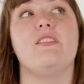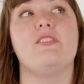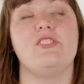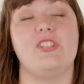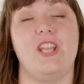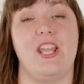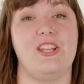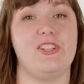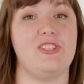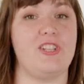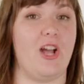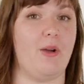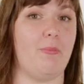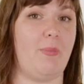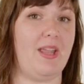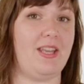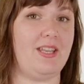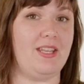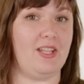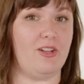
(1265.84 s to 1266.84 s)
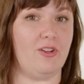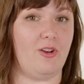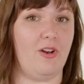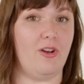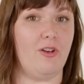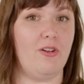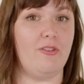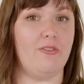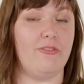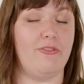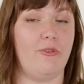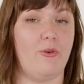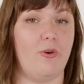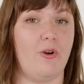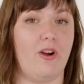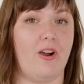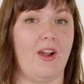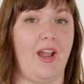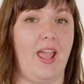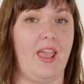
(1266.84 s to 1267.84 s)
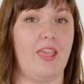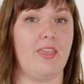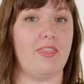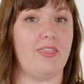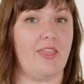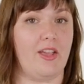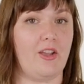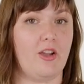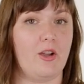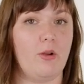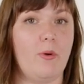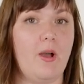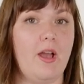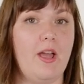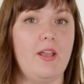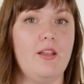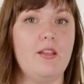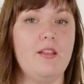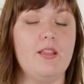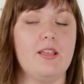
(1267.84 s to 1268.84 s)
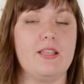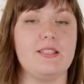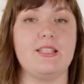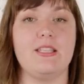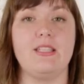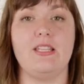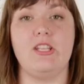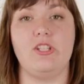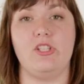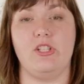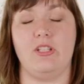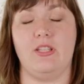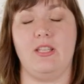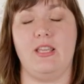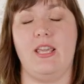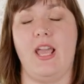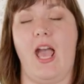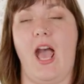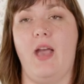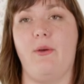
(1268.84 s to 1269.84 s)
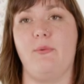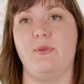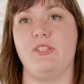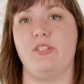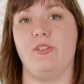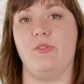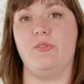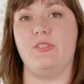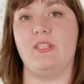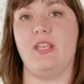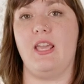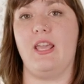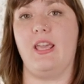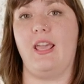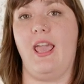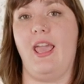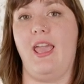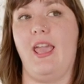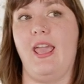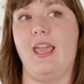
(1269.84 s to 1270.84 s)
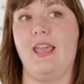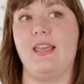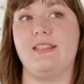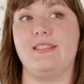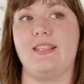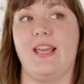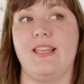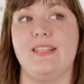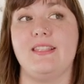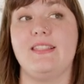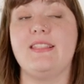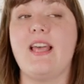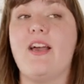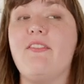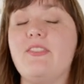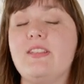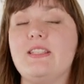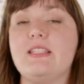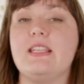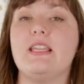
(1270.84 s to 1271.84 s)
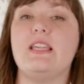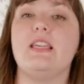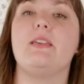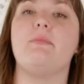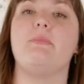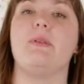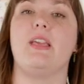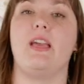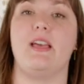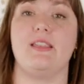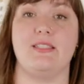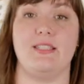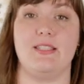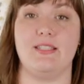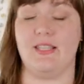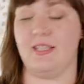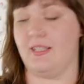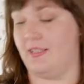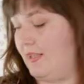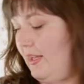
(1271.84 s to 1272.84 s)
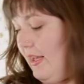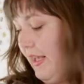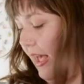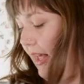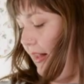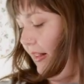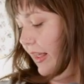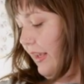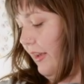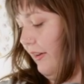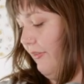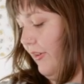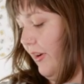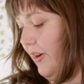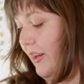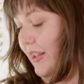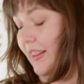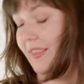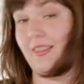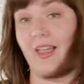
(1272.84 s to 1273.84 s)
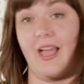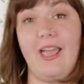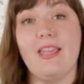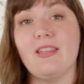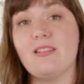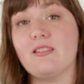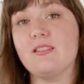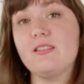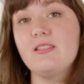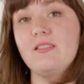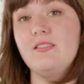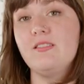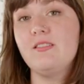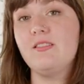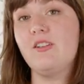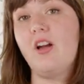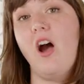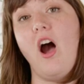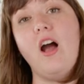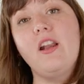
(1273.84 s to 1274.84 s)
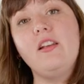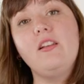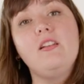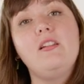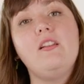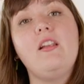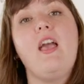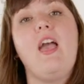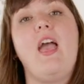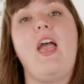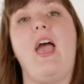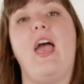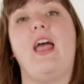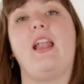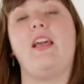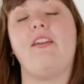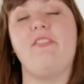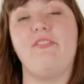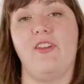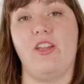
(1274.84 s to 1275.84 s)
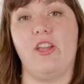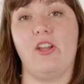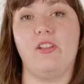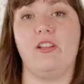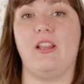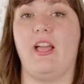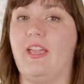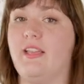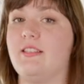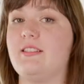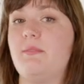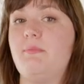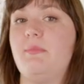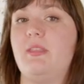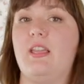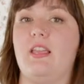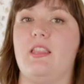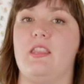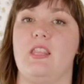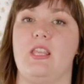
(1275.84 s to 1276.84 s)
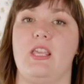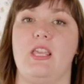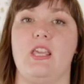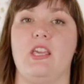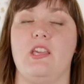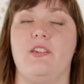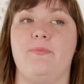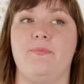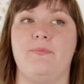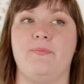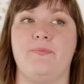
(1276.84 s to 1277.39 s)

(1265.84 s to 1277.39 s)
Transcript: changed out my needle for a thicker one because initially I was using a size 70 because this is again like a very light cotton and I figured like something in the